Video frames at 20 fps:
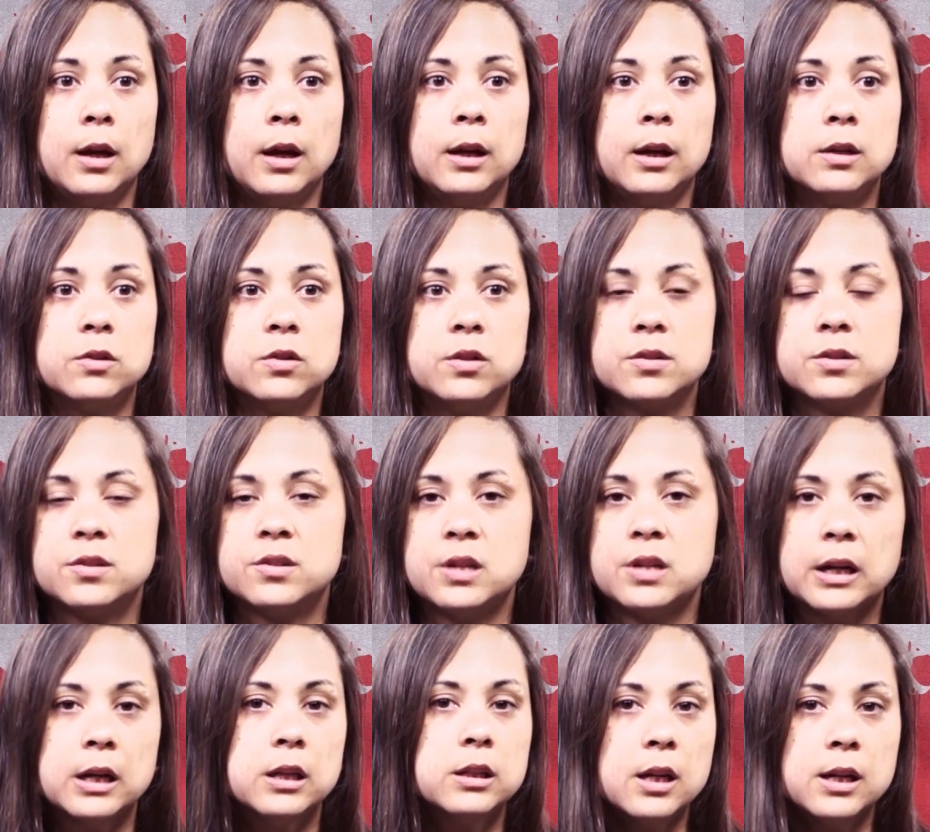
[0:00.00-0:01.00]
and the
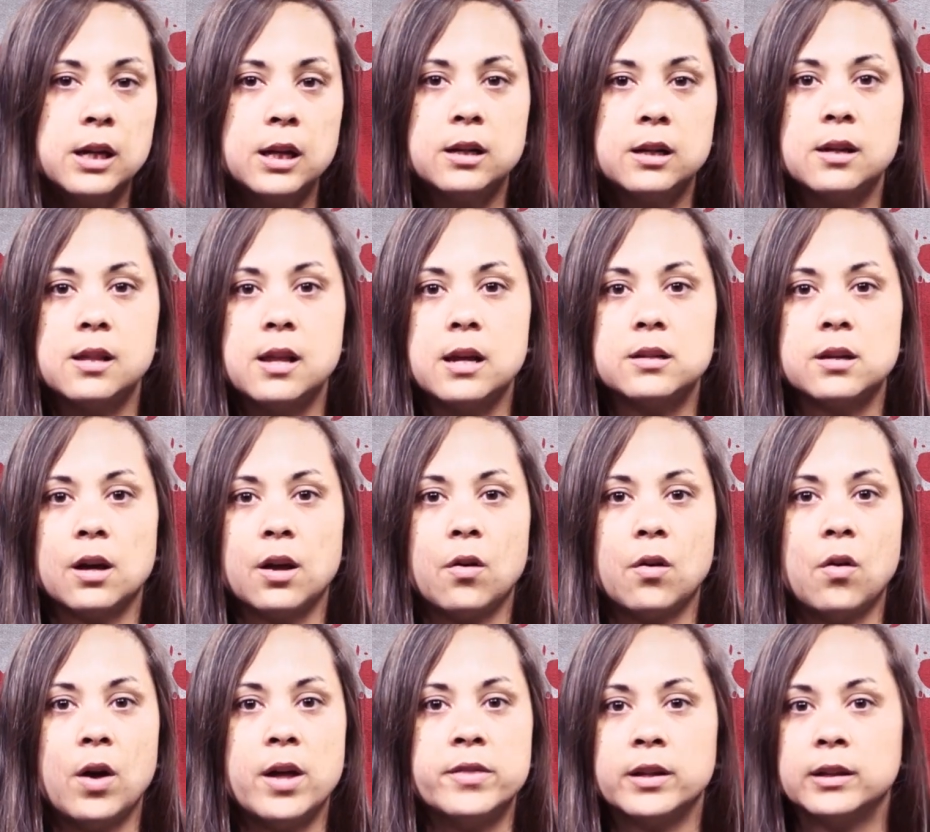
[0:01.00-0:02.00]
second they get into that
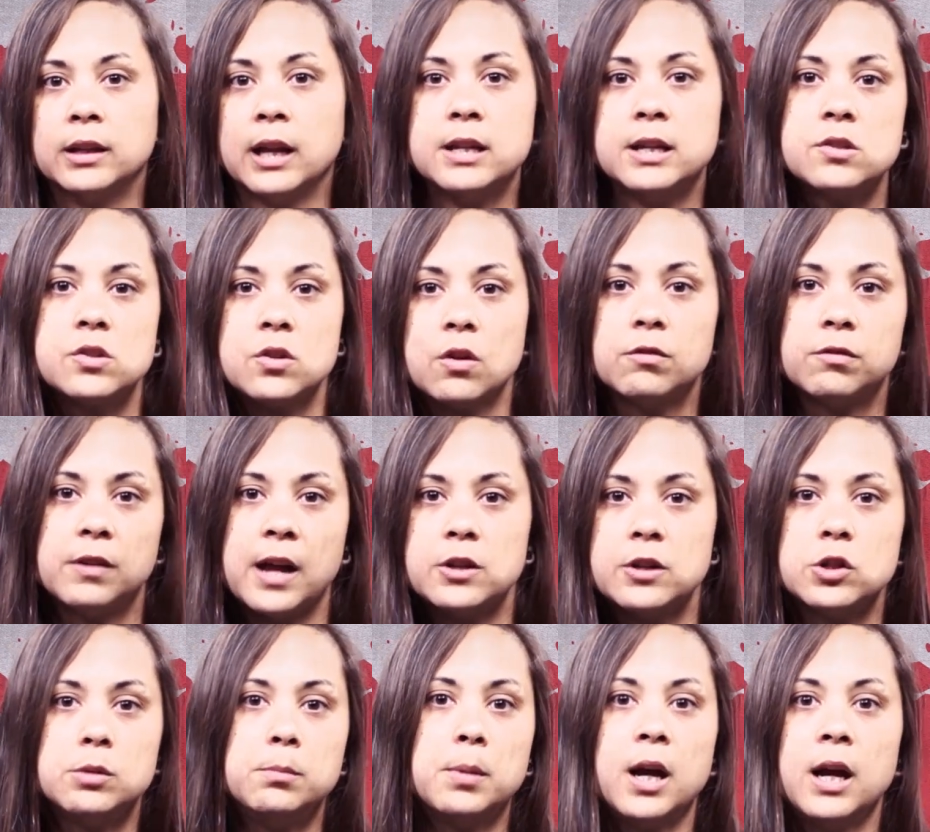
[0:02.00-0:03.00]
tunnel and the lights start
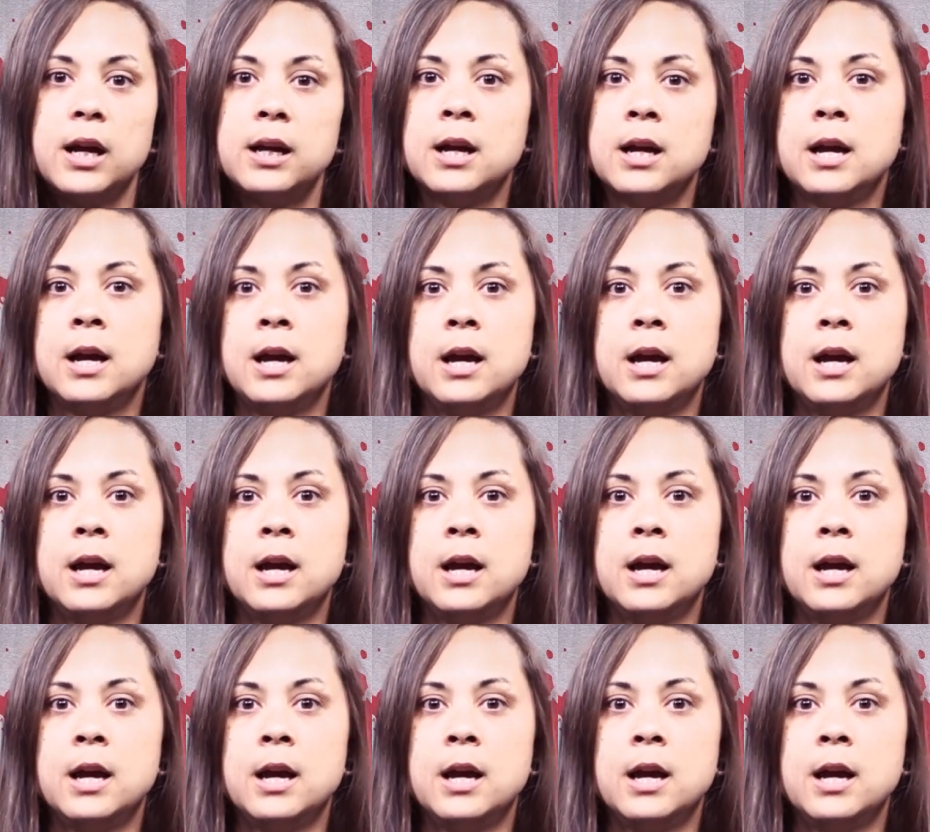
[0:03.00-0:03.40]
flashing by,